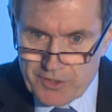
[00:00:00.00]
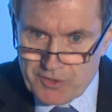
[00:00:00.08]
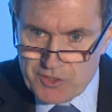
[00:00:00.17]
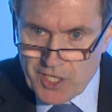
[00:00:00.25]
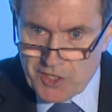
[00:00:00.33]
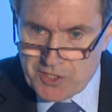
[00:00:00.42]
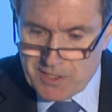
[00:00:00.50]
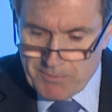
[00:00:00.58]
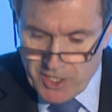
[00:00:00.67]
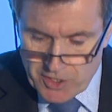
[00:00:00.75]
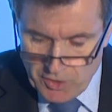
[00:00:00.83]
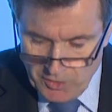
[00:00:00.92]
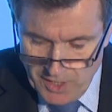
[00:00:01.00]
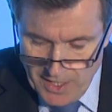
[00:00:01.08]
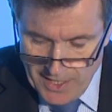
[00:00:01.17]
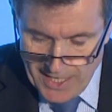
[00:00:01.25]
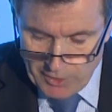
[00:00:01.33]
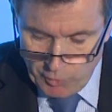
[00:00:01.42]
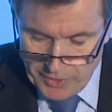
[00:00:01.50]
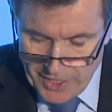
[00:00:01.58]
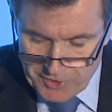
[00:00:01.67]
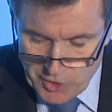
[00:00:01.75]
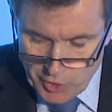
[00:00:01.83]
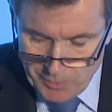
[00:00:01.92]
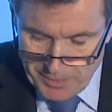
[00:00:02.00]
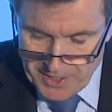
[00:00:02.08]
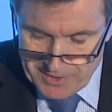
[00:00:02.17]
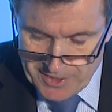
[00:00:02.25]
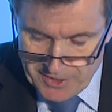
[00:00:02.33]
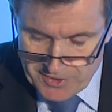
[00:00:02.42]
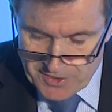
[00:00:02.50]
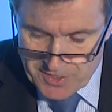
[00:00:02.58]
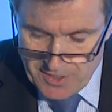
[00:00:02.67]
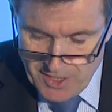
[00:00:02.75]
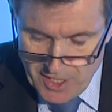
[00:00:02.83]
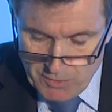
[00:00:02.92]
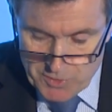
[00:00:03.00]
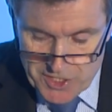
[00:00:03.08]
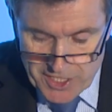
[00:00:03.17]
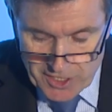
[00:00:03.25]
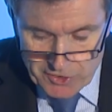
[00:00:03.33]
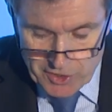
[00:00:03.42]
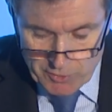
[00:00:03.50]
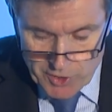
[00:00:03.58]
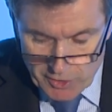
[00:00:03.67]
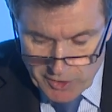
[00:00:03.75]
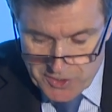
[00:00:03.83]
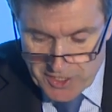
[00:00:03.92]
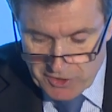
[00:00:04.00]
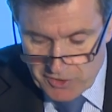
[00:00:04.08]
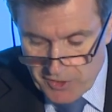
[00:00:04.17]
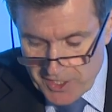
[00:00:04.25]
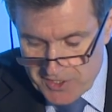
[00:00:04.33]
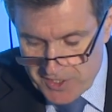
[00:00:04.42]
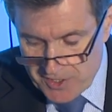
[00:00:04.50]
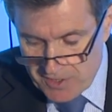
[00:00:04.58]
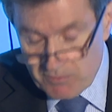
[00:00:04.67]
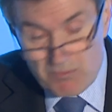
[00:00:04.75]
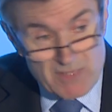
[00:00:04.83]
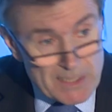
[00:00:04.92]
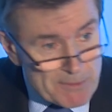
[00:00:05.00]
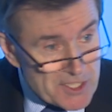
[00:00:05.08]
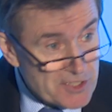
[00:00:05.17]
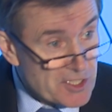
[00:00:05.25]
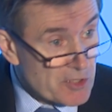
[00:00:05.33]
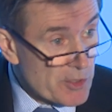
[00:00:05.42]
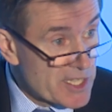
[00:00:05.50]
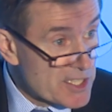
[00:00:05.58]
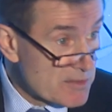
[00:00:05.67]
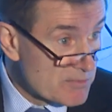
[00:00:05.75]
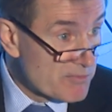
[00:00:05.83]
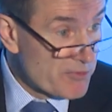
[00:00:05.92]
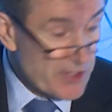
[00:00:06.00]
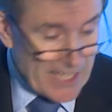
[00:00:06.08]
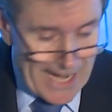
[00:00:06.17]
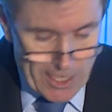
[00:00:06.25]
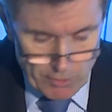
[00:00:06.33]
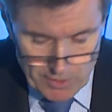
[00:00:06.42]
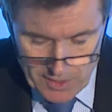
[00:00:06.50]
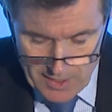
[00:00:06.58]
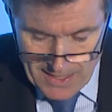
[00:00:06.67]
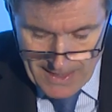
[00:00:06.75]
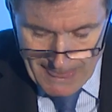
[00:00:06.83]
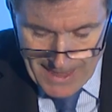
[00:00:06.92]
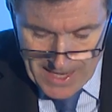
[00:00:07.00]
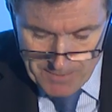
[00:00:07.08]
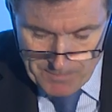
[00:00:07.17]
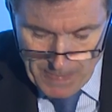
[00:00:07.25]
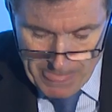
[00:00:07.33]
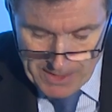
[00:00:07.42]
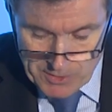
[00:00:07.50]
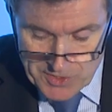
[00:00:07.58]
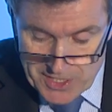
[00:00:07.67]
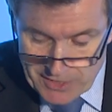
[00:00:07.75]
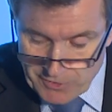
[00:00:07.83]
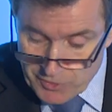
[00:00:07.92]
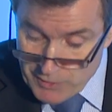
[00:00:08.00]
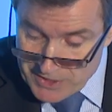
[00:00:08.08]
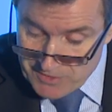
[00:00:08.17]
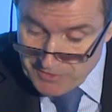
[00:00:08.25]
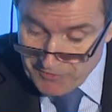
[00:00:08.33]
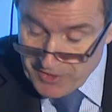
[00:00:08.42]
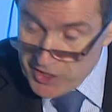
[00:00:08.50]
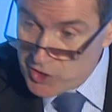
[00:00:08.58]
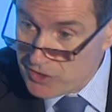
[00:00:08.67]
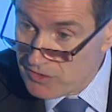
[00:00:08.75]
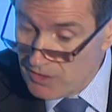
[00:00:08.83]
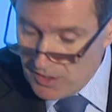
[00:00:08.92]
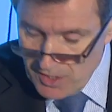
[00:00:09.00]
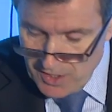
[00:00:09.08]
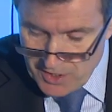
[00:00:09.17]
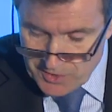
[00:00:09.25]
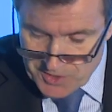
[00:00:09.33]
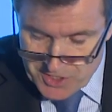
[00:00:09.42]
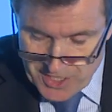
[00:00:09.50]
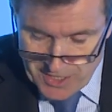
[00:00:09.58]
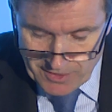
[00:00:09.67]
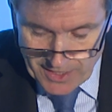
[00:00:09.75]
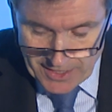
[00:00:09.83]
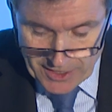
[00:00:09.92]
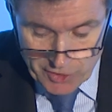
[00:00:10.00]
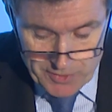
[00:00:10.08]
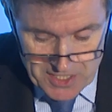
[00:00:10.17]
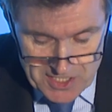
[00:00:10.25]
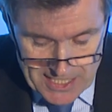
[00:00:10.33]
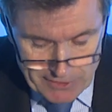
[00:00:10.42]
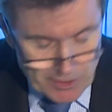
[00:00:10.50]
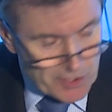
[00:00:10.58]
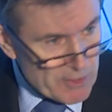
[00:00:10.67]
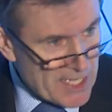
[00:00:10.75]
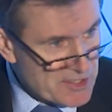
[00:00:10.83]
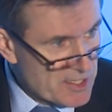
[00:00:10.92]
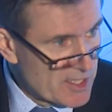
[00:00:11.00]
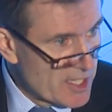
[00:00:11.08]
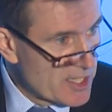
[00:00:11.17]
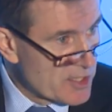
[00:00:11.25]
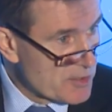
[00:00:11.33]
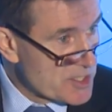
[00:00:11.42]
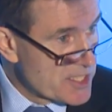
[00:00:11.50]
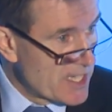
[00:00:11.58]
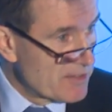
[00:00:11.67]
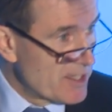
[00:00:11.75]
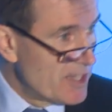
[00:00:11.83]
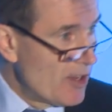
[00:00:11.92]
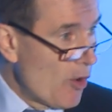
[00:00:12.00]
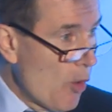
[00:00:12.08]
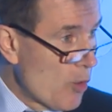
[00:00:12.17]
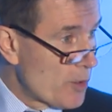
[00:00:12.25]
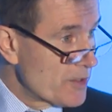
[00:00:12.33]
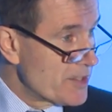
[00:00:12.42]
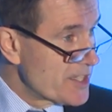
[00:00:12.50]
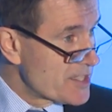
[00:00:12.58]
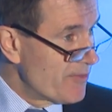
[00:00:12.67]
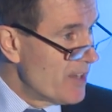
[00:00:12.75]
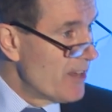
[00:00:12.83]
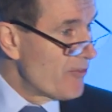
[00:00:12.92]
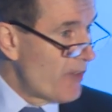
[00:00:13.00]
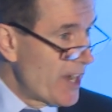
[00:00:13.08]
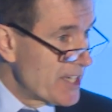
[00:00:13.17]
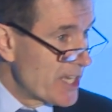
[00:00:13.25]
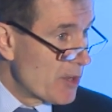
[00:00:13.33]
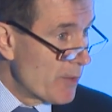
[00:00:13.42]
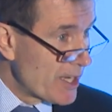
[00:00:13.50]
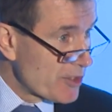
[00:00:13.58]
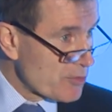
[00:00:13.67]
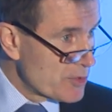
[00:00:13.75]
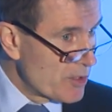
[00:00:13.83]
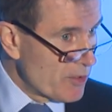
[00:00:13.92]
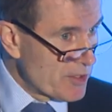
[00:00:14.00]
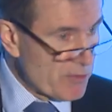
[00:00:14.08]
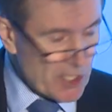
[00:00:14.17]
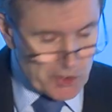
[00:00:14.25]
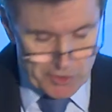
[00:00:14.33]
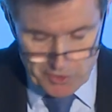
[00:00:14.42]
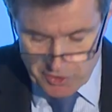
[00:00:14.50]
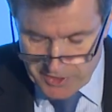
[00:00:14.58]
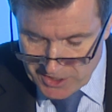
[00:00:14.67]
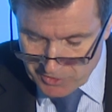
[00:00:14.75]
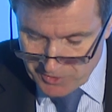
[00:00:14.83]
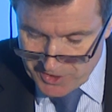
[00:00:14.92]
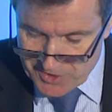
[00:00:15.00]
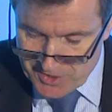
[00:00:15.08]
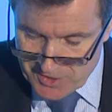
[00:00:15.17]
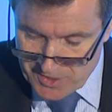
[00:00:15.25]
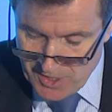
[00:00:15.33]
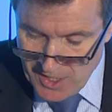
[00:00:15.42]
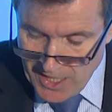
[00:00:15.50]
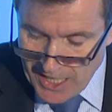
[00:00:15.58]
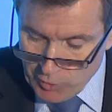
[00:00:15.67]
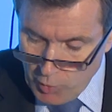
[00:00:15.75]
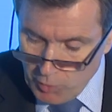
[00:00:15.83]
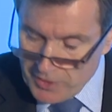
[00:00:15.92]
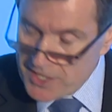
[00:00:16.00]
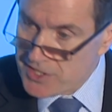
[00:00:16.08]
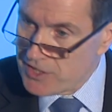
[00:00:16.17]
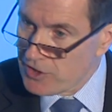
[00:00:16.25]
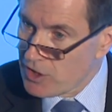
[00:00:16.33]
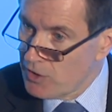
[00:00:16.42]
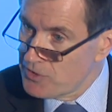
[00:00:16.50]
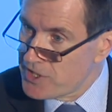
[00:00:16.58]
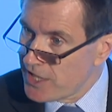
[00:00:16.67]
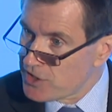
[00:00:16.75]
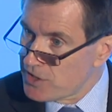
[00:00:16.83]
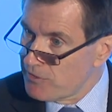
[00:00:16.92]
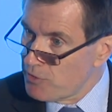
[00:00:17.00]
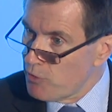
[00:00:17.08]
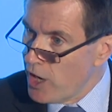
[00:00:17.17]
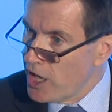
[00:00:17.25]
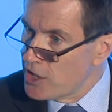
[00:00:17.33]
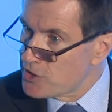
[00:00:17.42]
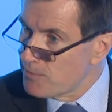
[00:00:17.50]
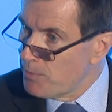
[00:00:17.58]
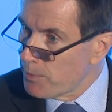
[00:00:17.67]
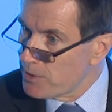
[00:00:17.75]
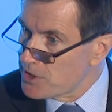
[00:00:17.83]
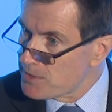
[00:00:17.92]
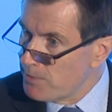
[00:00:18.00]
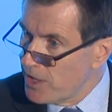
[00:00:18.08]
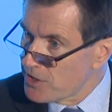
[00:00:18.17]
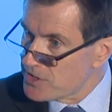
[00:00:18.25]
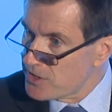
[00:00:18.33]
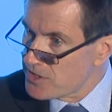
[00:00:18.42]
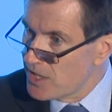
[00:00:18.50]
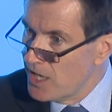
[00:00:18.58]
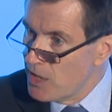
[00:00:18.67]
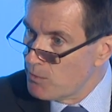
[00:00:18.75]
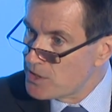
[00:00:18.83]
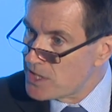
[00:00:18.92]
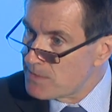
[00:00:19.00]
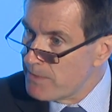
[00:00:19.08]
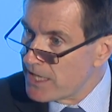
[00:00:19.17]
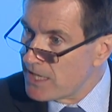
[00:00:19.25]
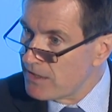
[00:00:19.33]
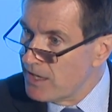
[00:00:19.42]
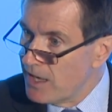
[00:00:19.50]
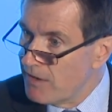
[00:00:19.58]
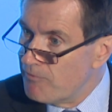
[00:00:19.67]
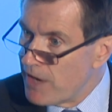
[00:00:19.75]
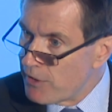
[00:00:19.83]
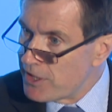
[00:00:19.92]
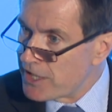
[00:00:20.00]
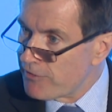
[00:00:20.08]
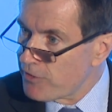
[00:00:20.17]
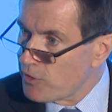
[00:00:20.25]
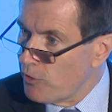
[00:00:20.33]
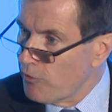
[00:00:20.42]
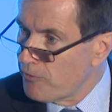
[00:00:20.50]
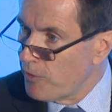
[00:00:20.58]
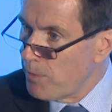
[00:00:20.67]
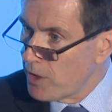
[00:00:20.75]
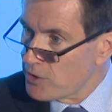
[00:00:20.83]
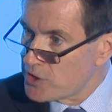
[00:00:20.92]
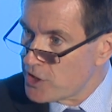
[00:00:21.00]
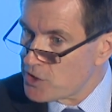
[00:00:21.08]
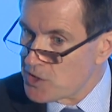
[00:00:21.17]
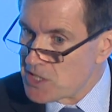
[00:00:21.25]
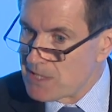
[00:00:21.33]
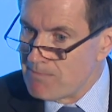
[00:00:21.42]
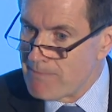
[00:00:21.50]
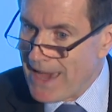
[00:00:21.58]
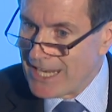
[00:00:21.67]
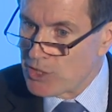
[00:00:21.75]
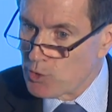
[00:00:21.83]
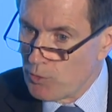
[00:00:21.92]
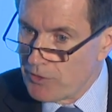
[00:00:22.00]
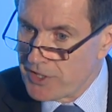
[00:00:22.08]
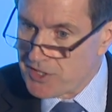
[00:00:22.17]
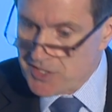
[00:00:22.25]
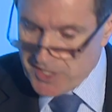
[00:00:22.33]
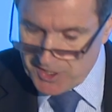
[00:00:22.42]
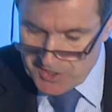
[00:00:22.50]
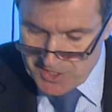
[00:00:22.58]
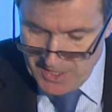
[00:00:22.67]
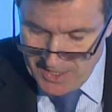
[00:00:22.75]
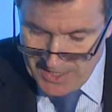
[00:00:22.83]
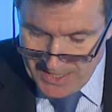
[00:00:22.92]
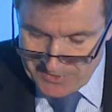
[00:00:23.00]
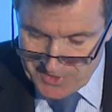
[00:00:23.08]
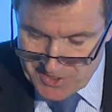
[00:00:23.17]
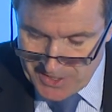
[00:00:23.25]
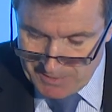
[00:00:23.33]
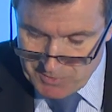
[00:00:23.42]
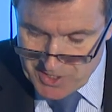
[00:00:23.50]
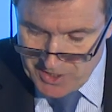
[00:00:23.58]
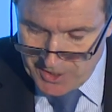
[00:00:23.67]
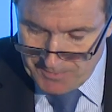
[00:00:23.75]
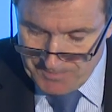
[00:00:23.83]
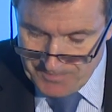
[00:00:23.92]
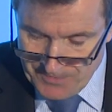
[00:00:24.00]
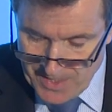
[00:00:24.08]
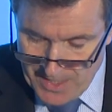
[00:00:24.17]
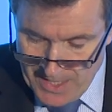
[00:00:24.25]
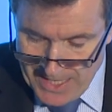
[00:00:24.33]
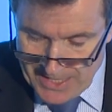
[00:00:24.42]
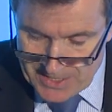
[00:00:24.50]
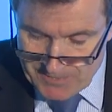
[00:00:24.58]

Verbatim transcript: and Chancellor Merkel, and all the other European leaders. We're seeing a new Eurozone crisis, limited to Greece for now. Um, you're seeing the threat of deflation. You're seeing an increased terror threat. You're seeing the awkwardness of finding a way through on the Russia-Ukraine crisis. And all this in the context of the rise of populist parties, which is making very difficult for politicians to manage all these things at the same time. And it's